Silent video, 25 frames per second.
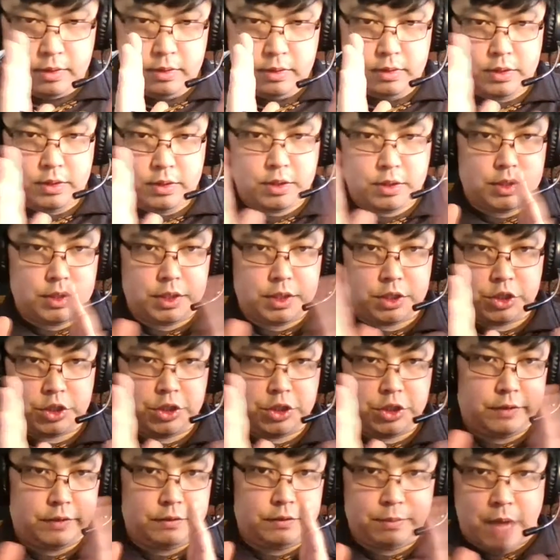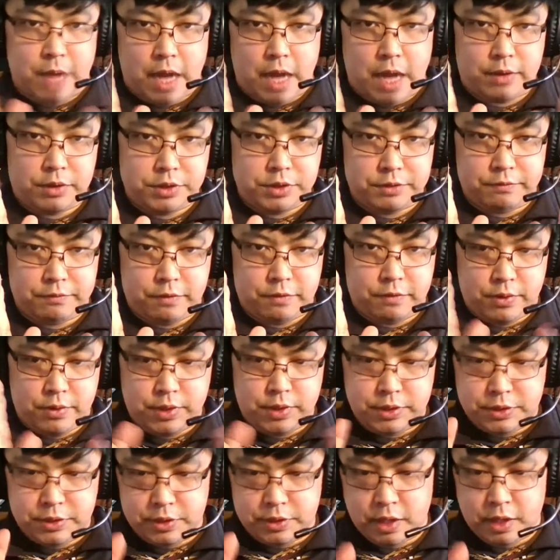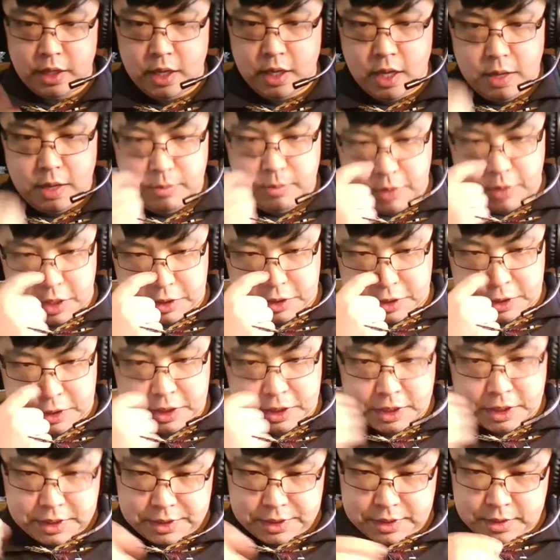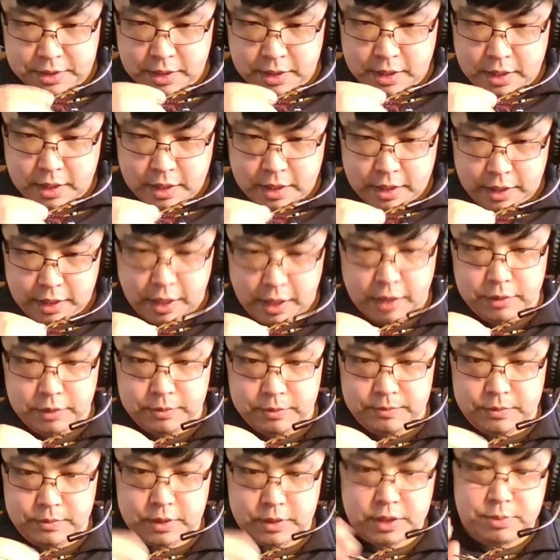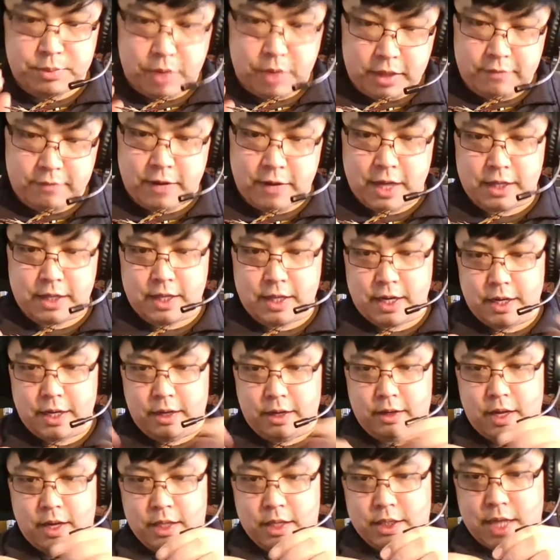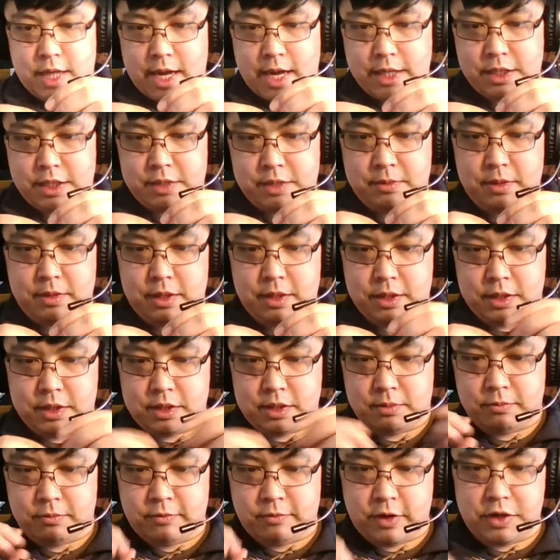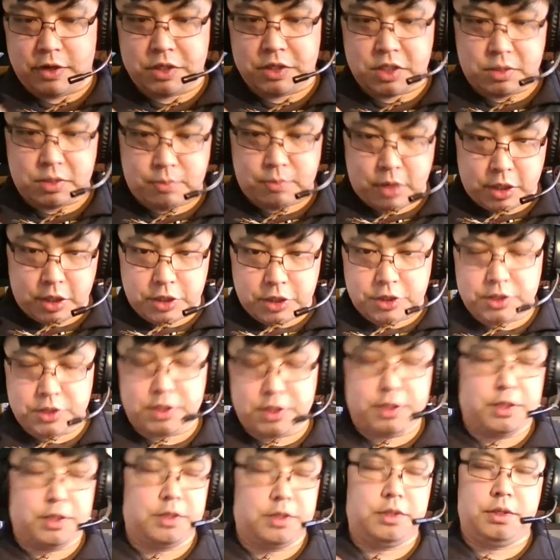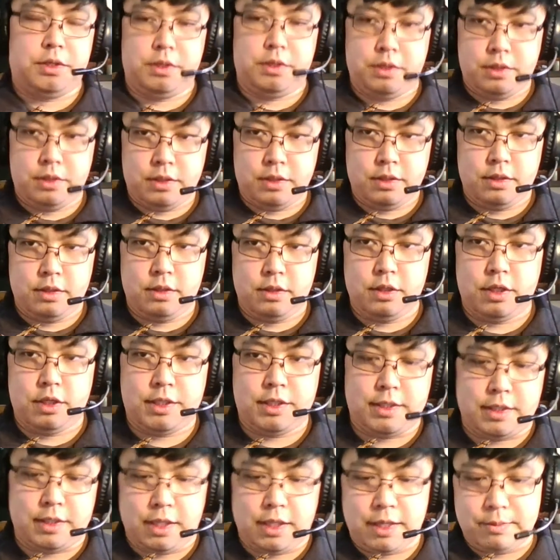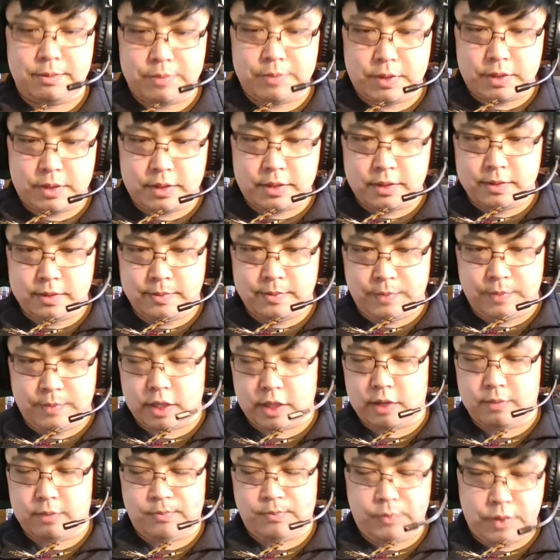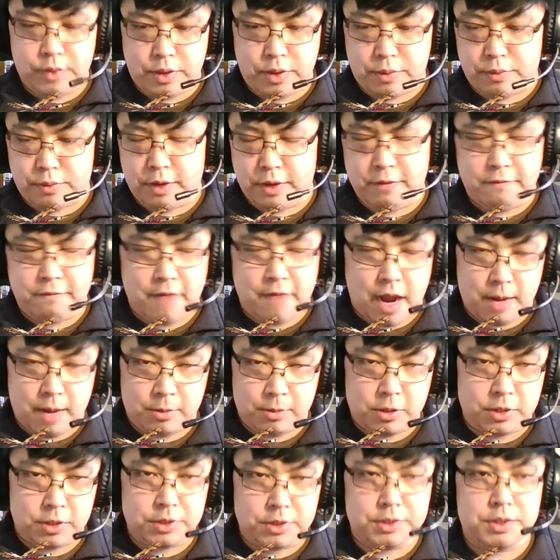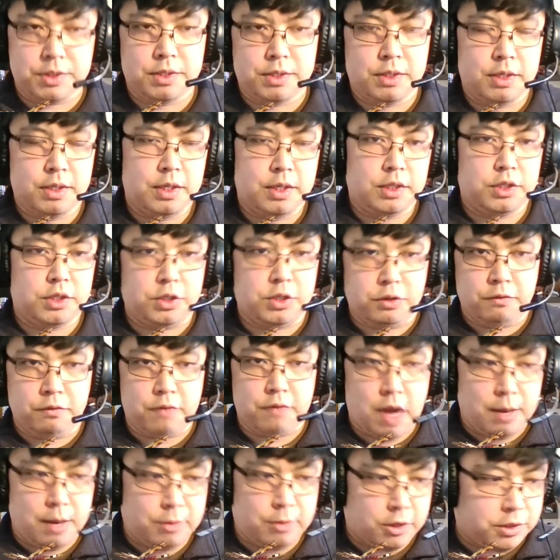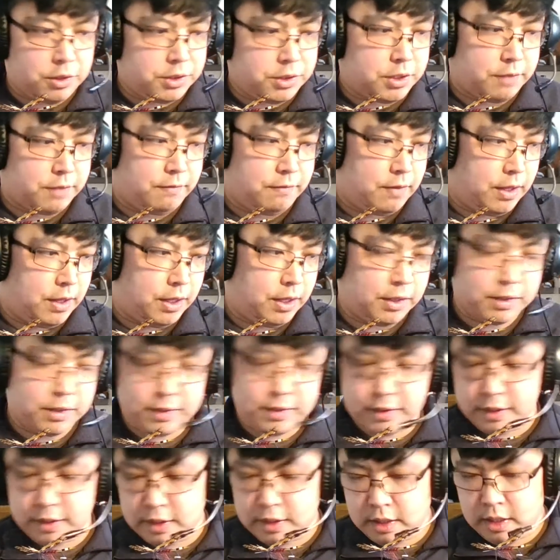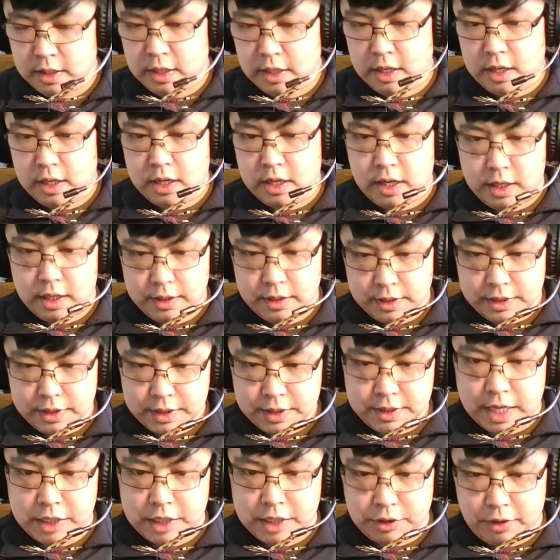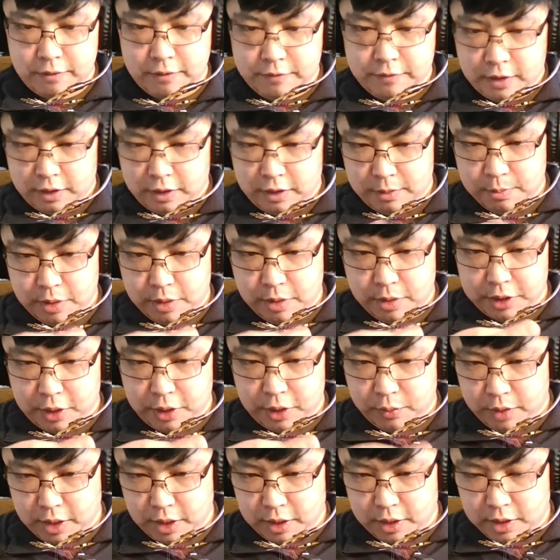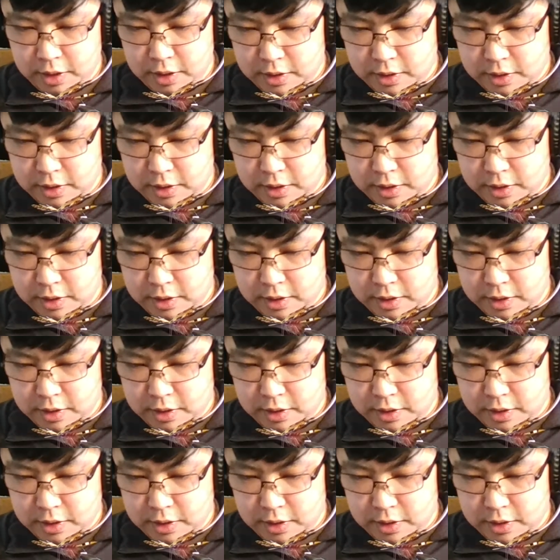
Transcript: so it doesn't shift backwards or forwards, because this is, you know, despite the fact that I tied some very sparse slips, you know, 3 fibers, 2 fibers of things. This is actually a fairly bulky wing.